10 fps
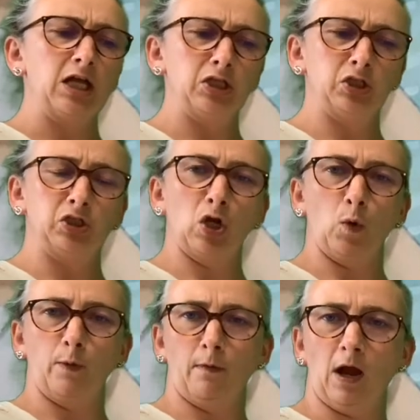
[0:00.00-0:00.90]
So
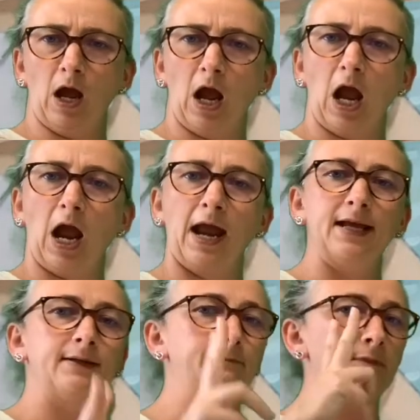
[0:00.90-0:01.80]
am I,
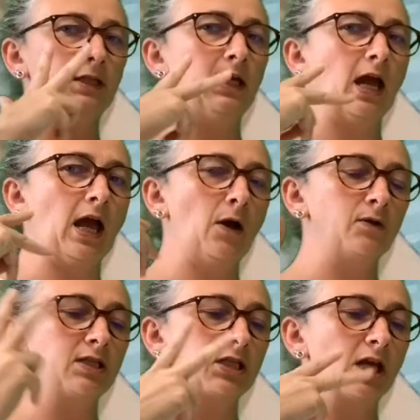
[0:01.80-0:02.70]

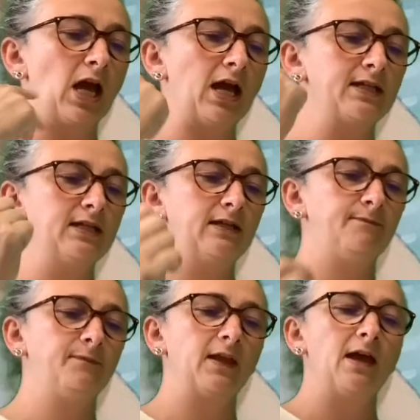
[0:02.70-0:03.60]
meowed the cat.
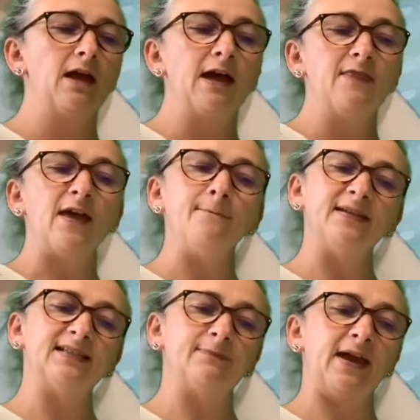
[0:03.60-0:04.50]
Then
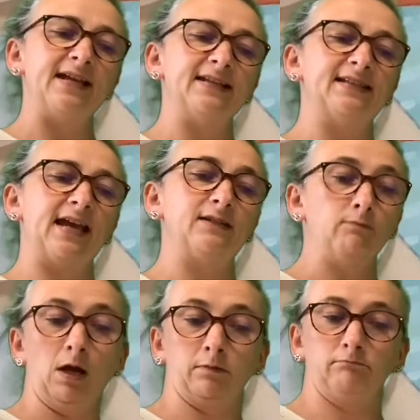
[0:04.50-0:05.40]
Mr. Baker said,
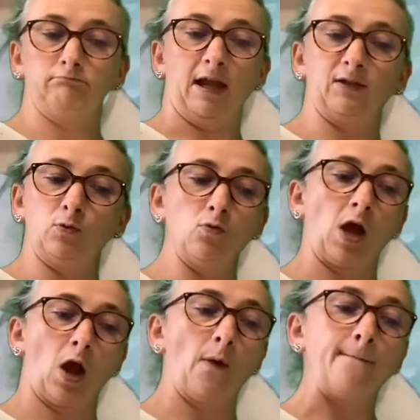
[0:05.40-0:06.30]
well, let's all
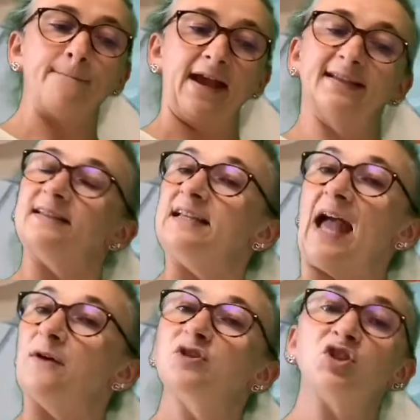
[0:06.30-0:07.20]
go and bake something
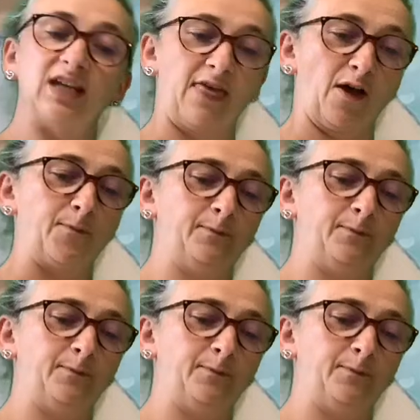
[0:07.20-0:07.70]
else together.